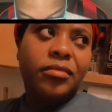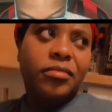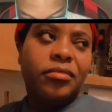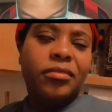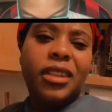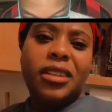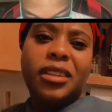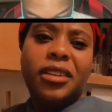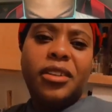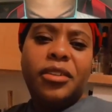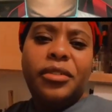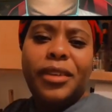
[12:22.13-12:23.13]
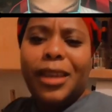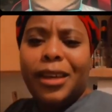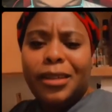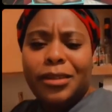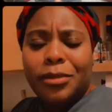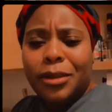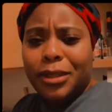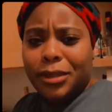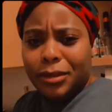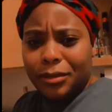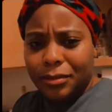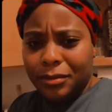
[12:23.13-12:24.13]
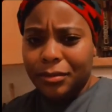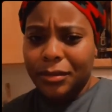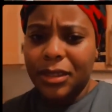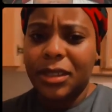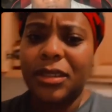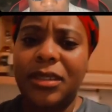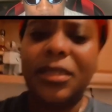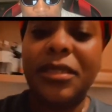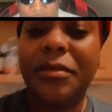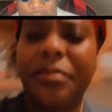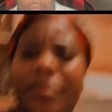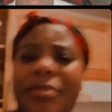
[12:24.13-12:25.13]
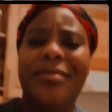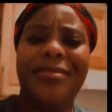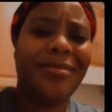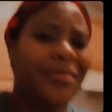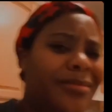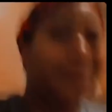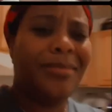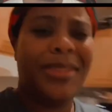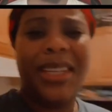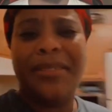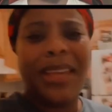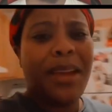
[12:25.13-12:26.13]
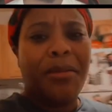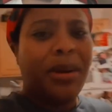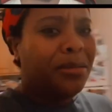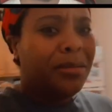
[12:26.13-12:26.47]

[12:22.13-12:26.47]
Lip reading: That's a goofy ass question. If they want